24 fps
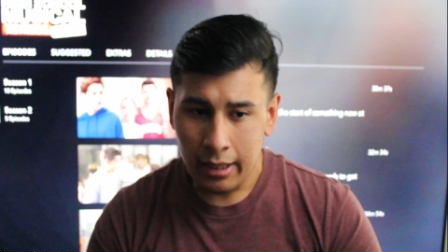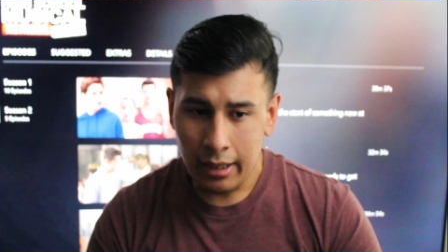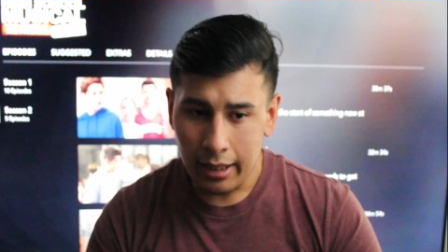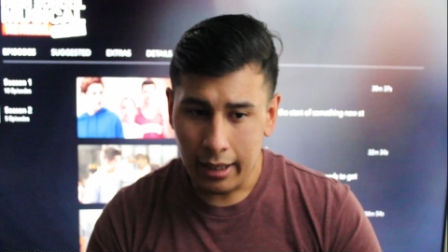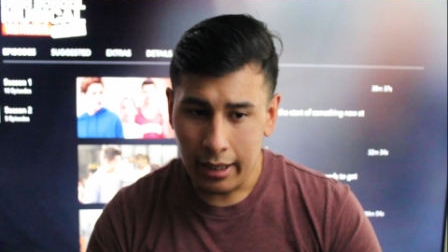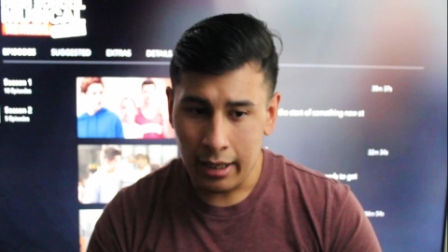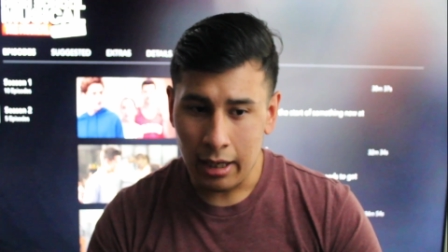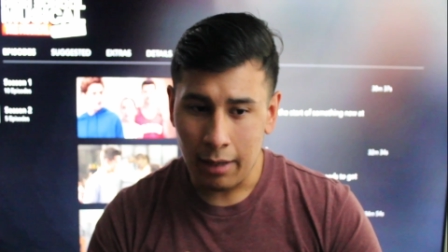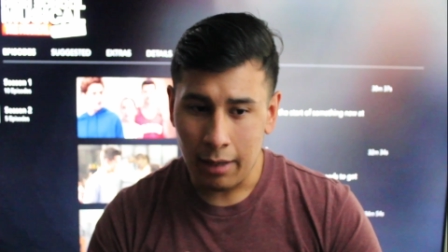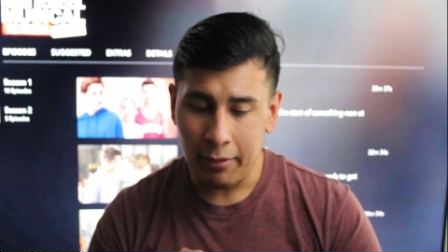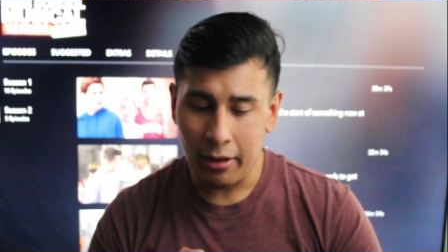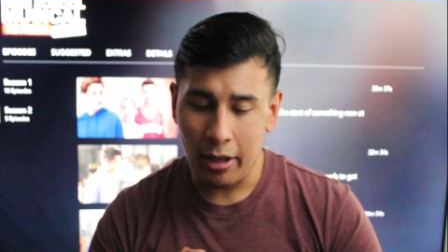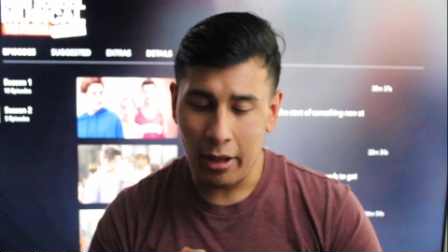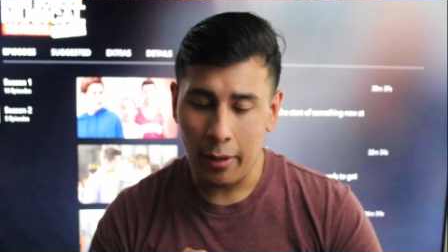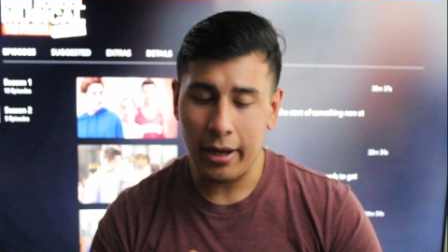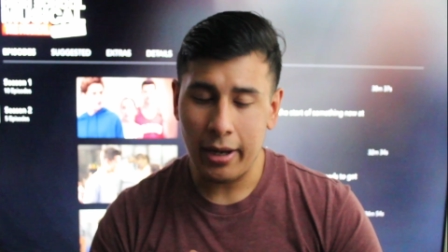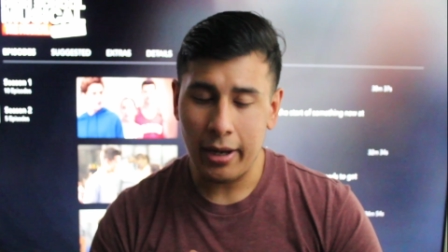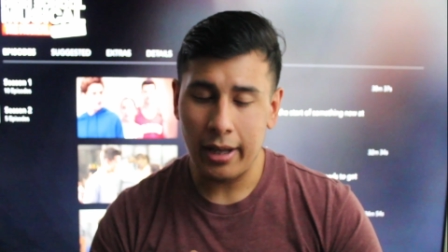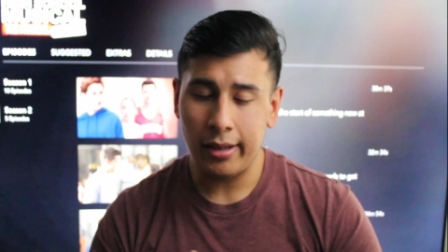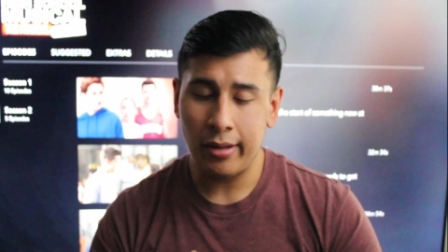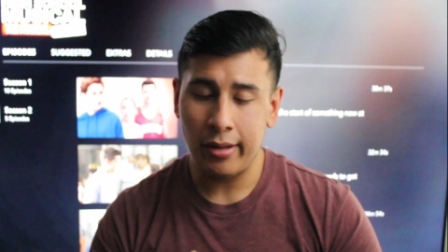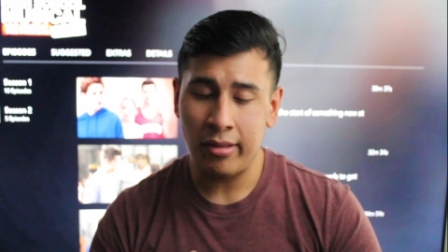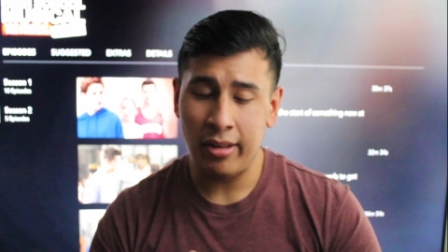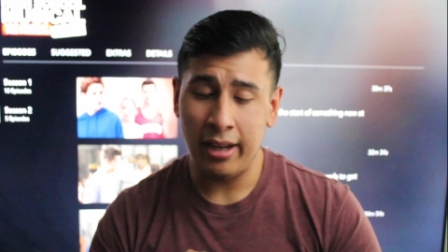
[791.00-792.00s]
Um, and then we
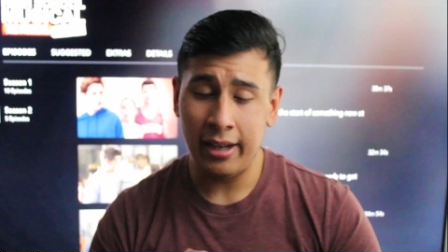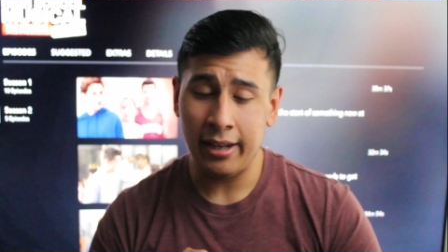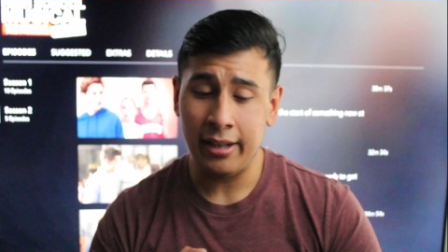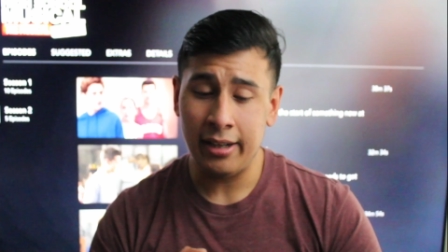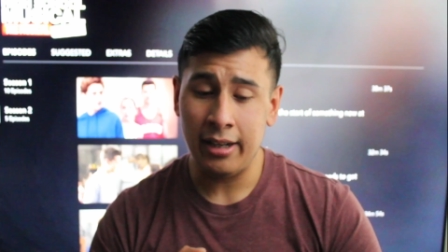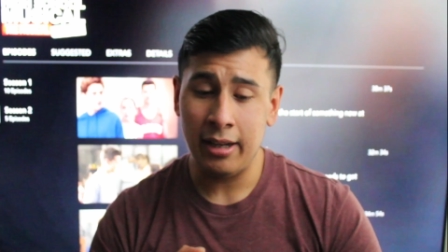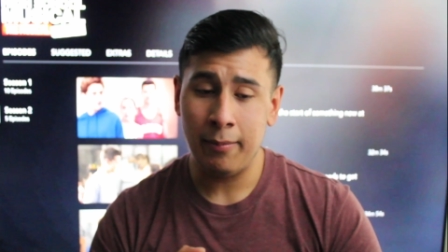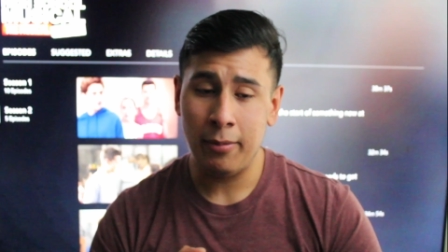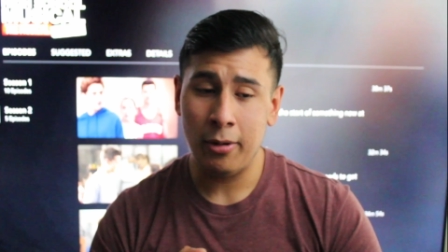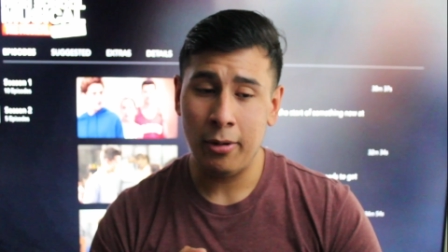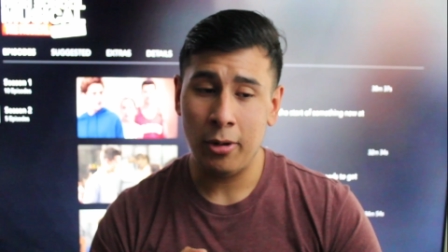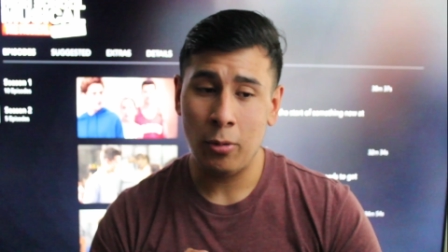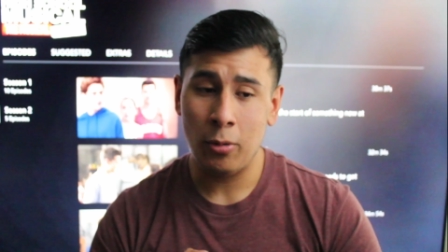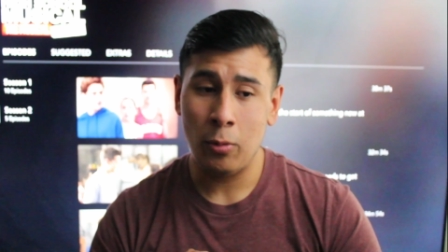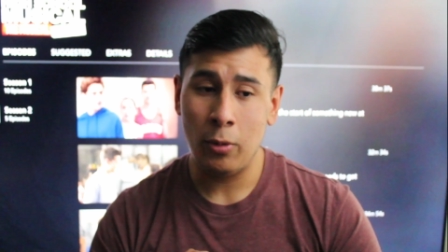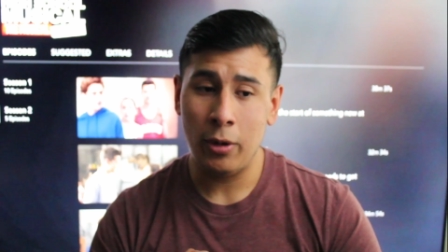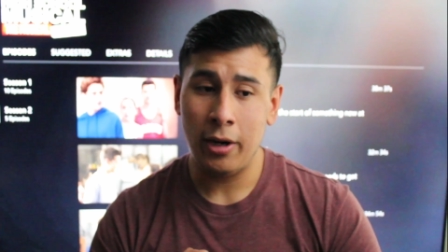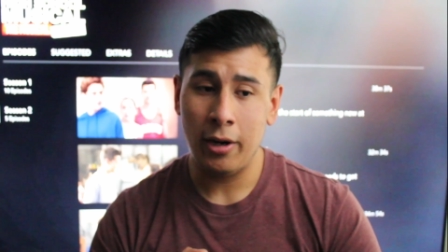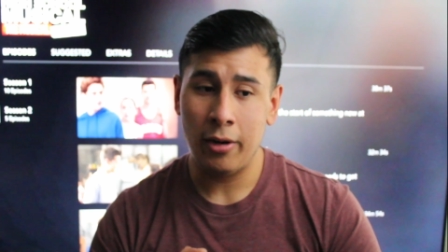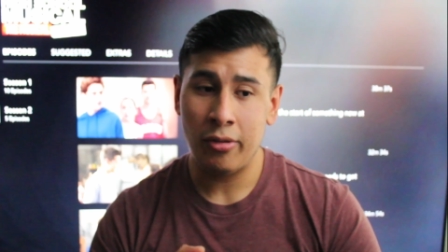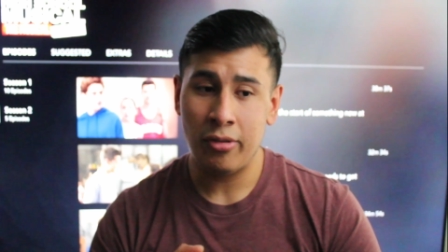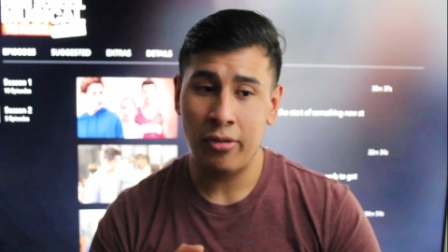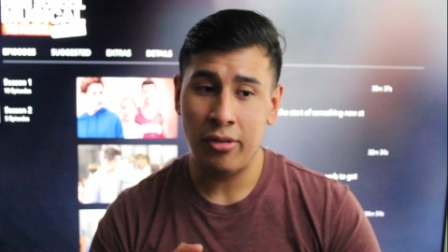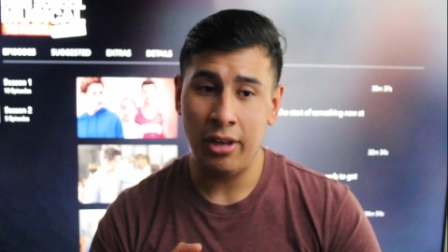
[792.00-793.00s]
get the second number
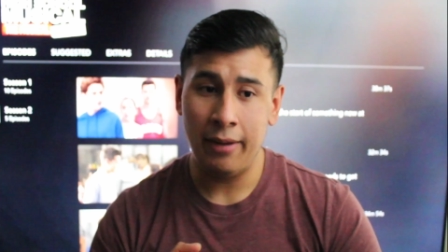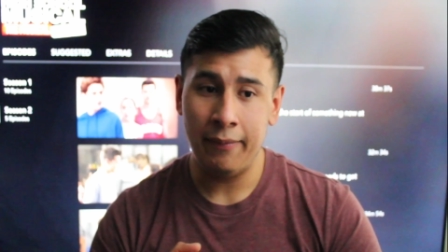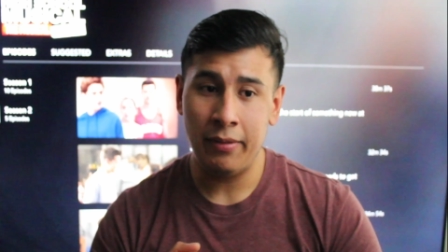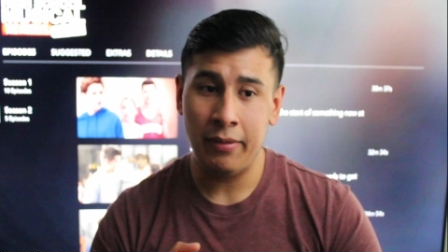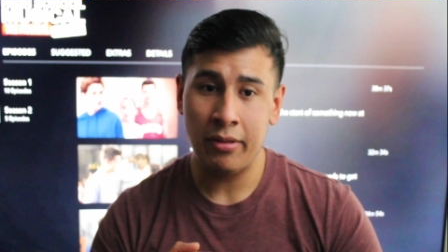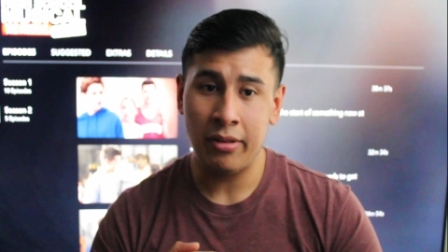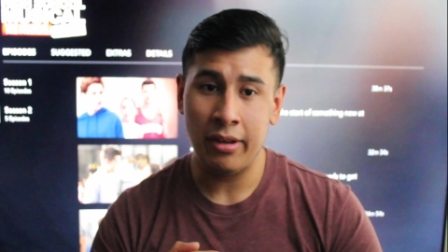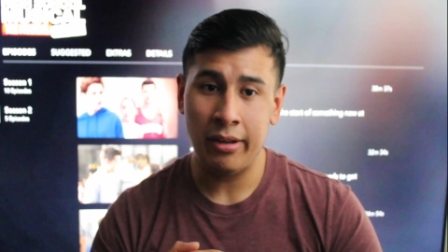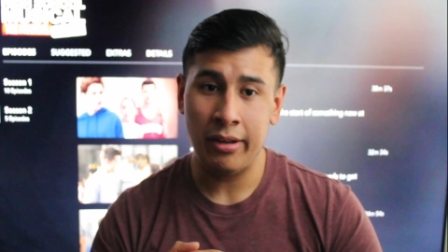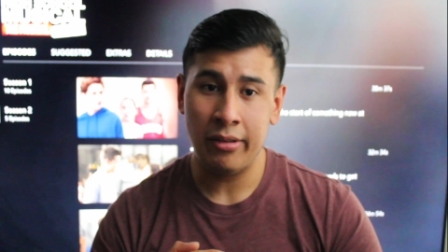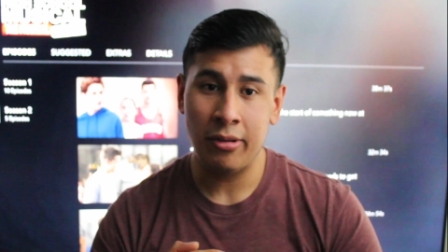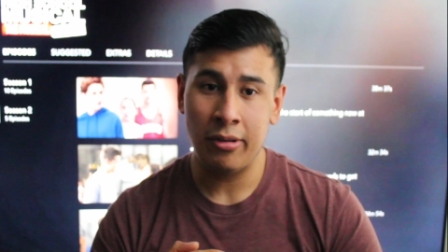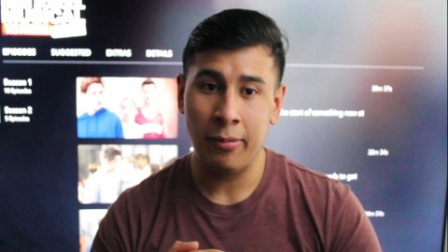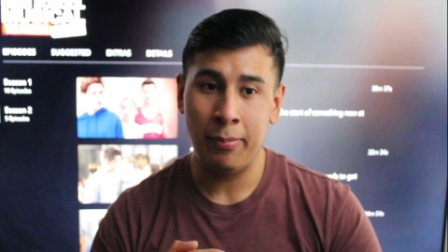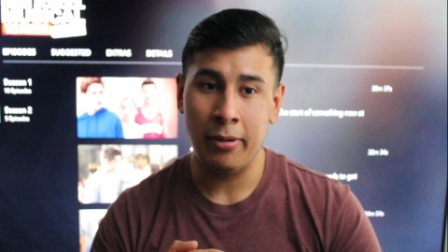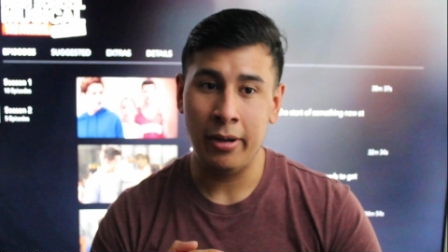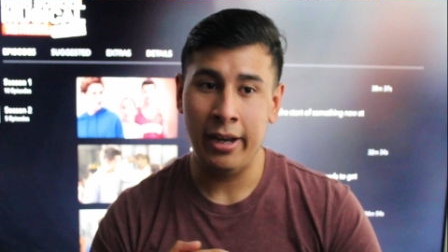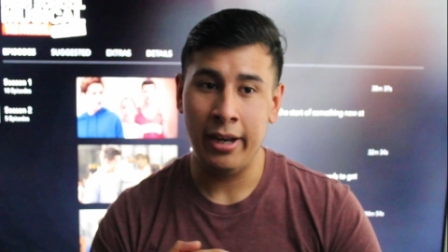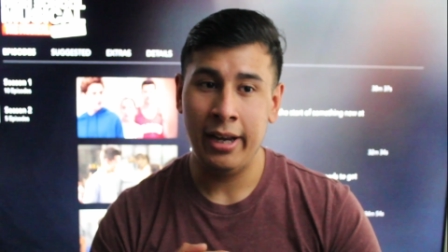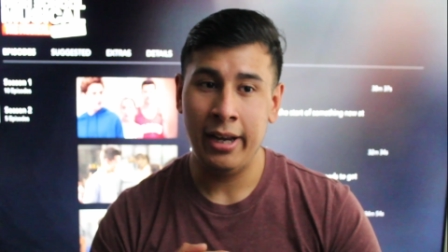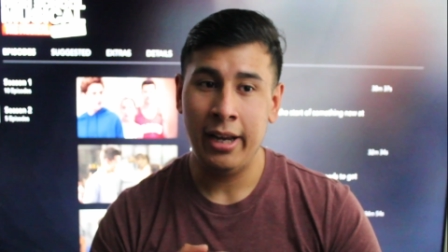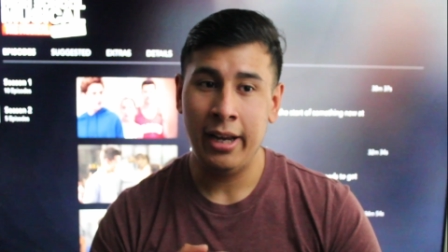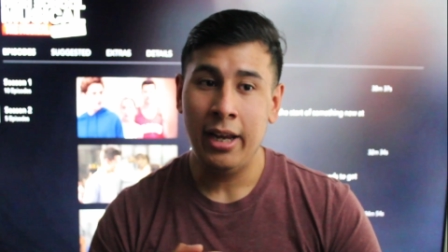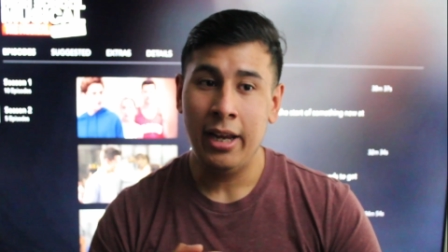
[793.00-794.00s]
where Seb decides to
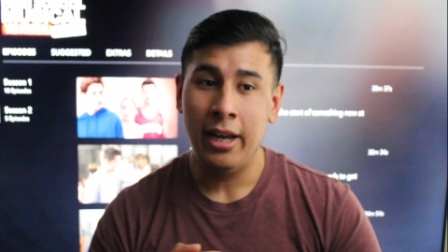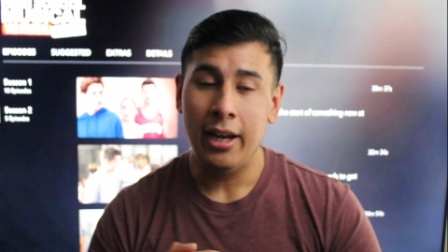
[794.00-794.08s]
play